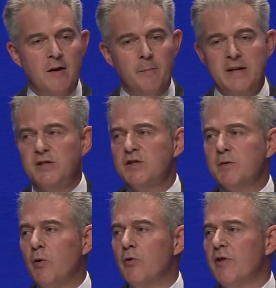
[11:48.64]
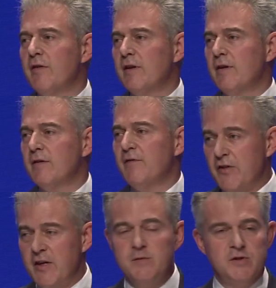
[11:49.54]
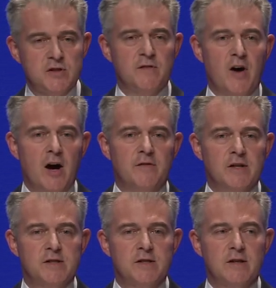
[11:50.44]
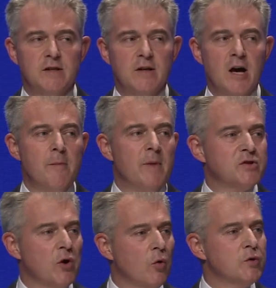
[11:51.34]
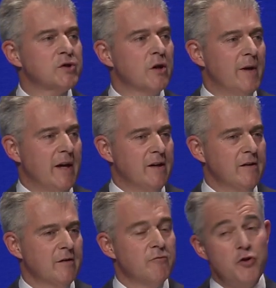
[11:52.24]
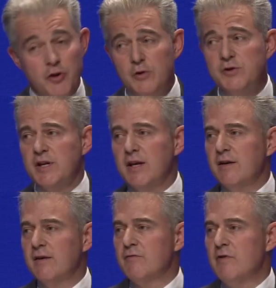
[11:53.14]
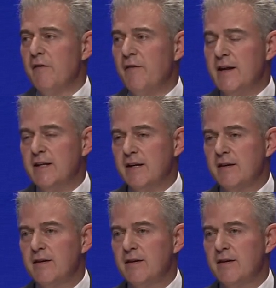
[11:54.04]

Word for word: Better supporting victims and survivors must also mean reducing reoffending,